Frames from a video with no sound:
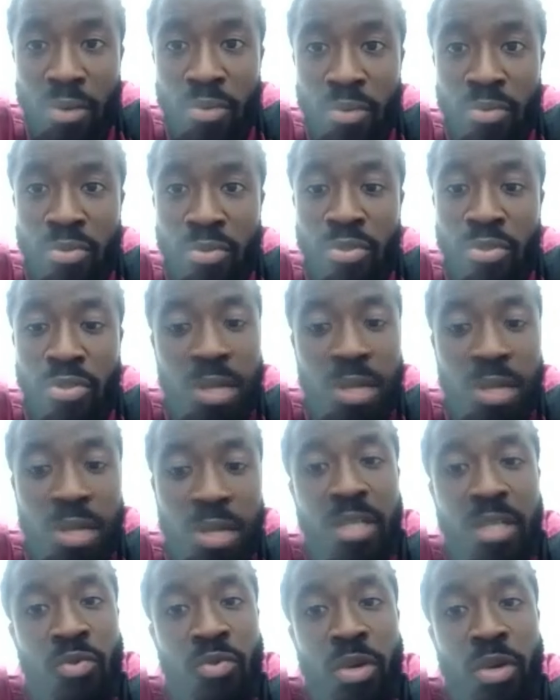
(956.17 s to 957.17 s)
for a
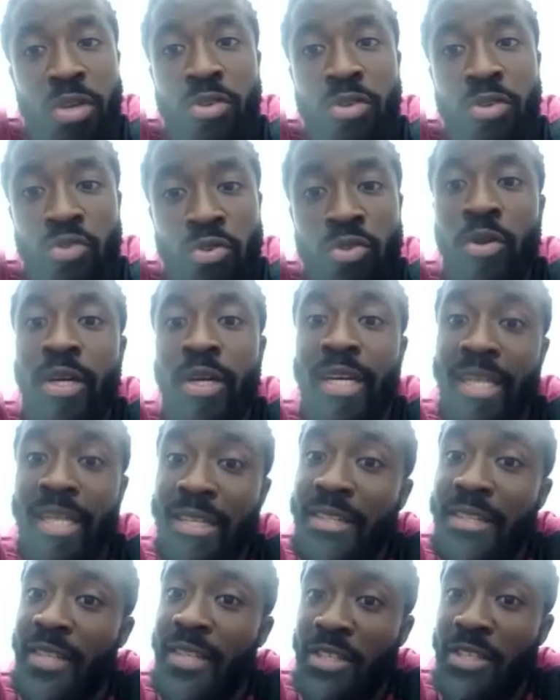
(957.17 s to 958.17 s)
house, a place where
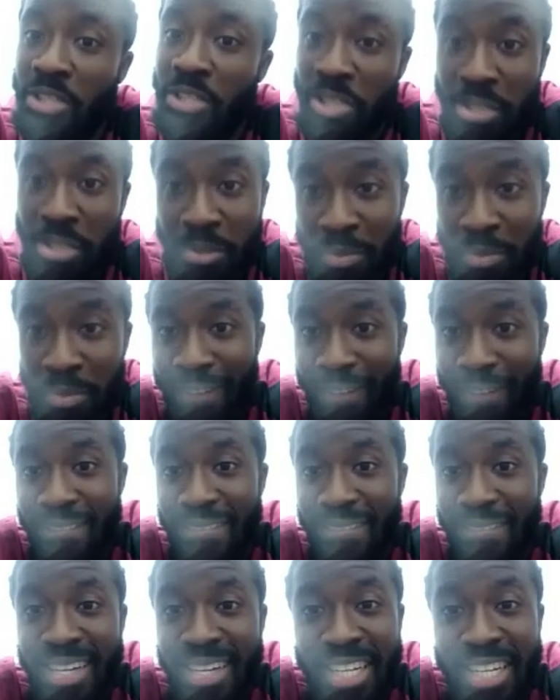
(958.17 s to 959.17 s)
you do your
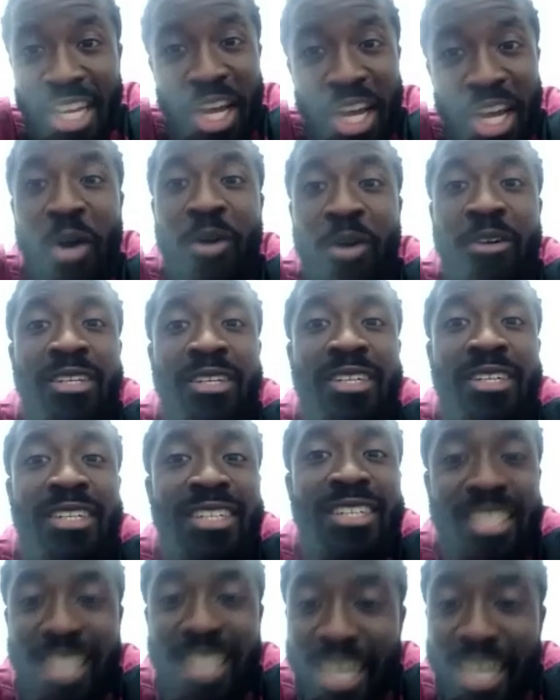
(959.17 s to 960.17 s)
internship.
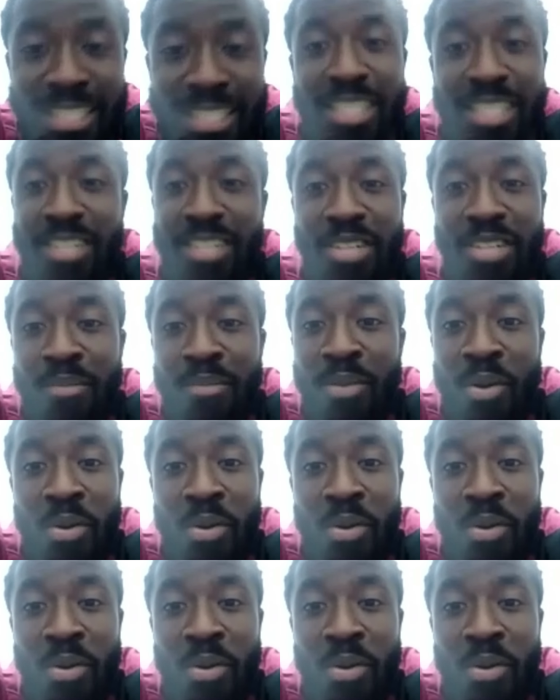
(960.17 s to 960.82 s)
No, how